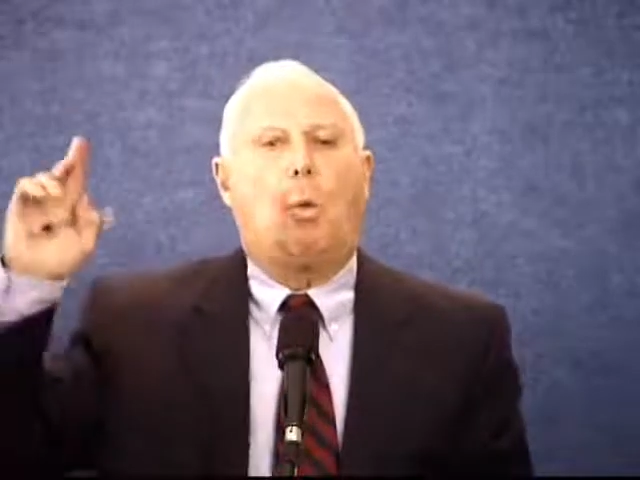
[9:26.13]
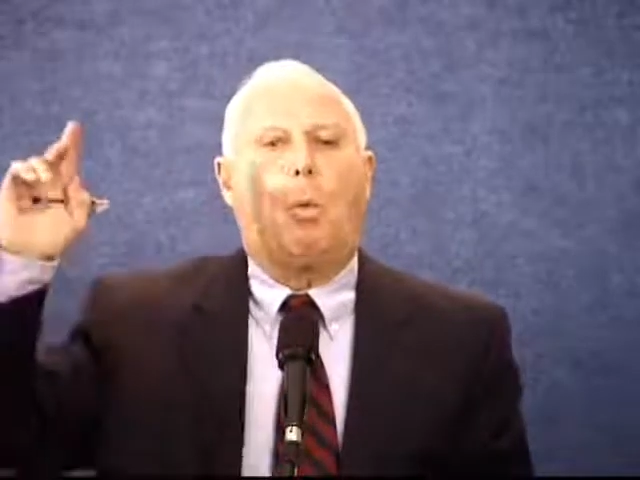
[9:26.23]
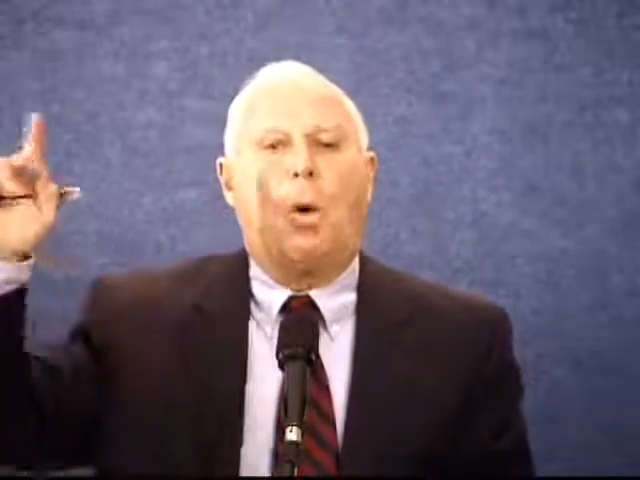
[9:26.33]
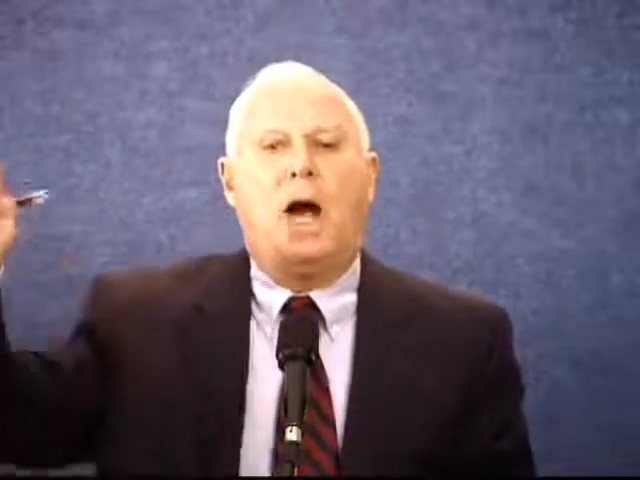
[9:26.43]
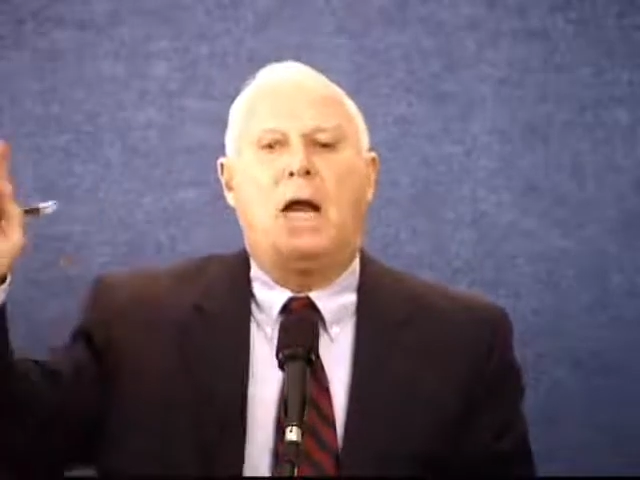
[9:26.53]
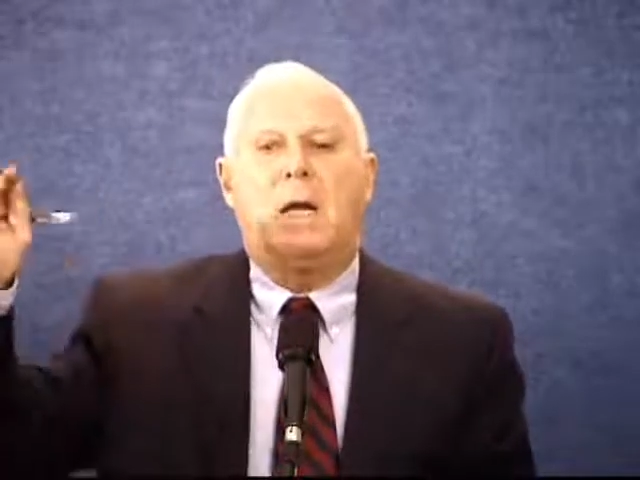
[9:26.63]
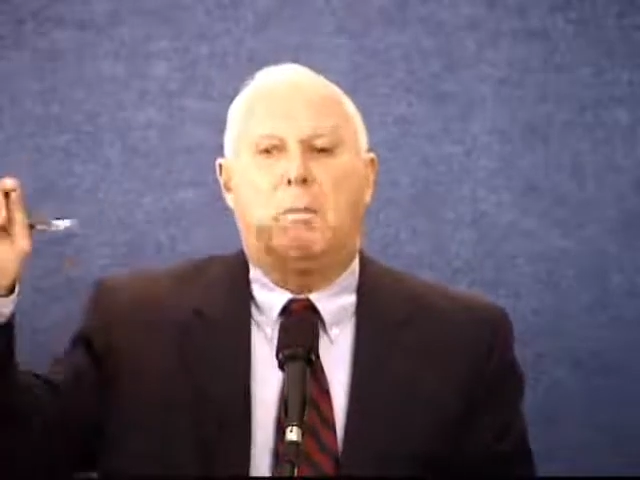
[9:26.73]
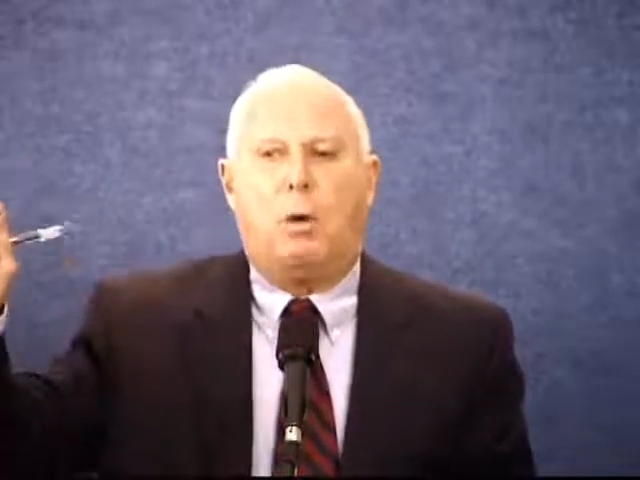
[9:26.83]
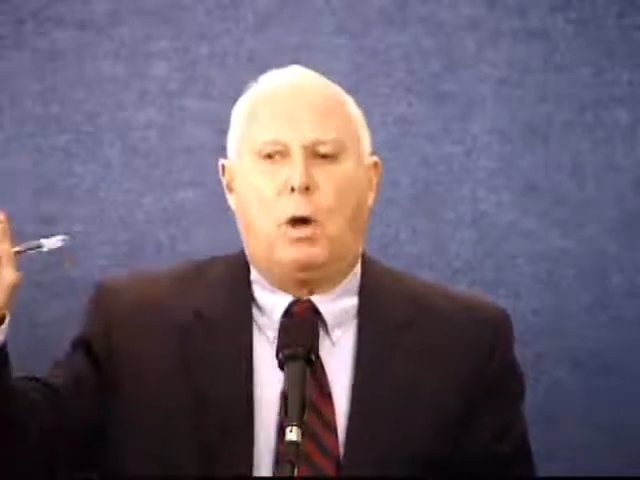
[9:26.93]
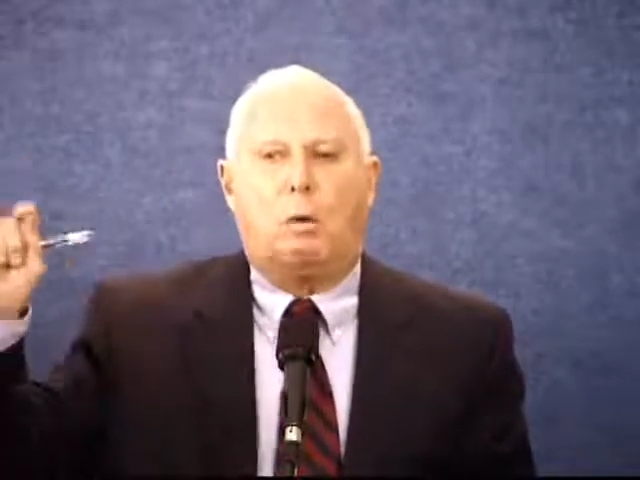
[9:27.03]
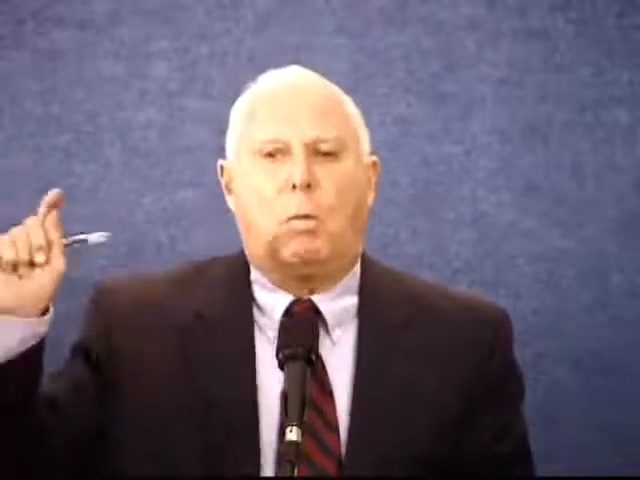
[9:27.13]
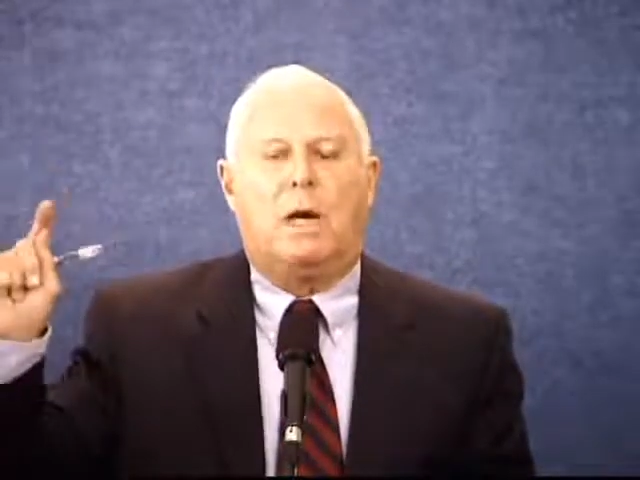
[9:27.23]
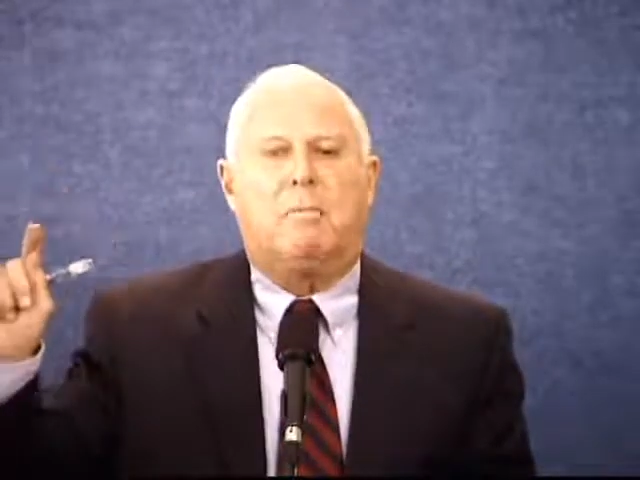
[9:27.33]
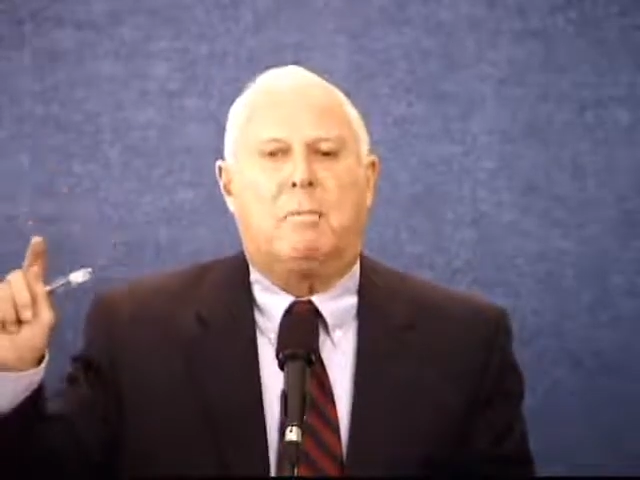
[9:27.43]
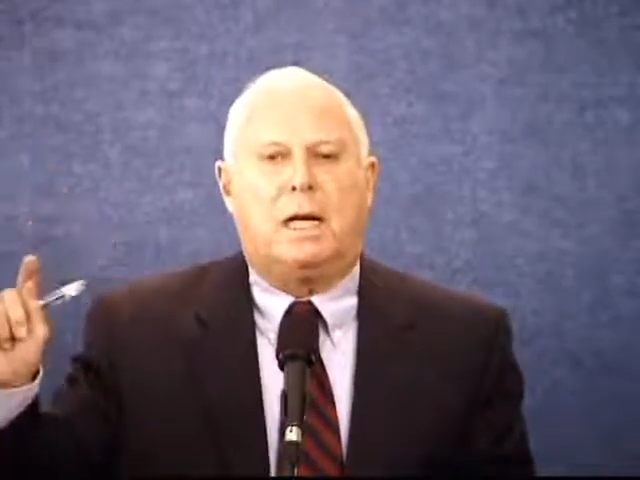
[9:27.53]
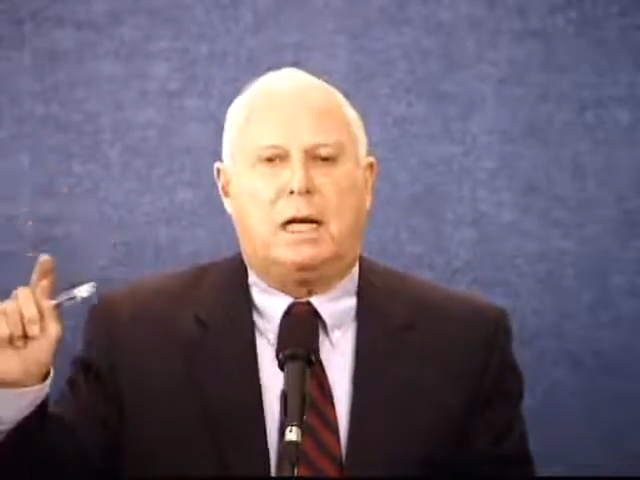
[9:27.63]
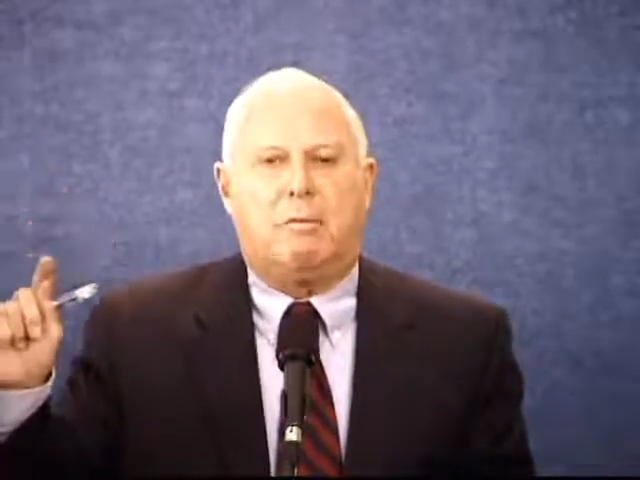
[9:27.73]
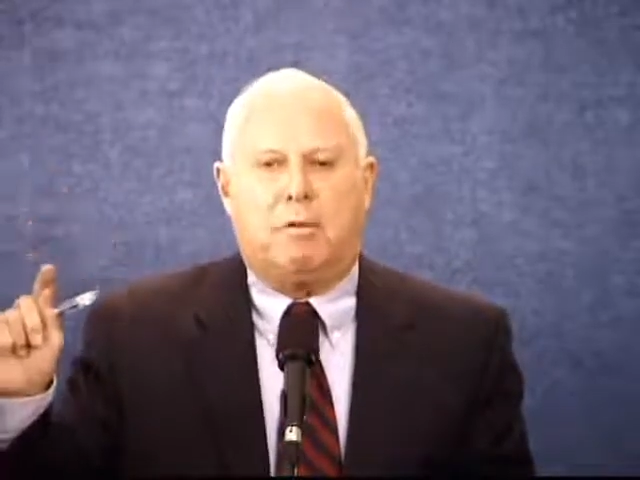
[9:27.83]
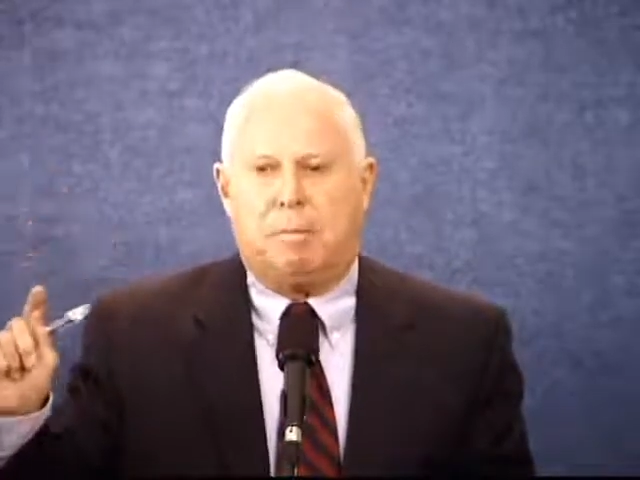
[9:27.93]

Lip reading: to 1.1 million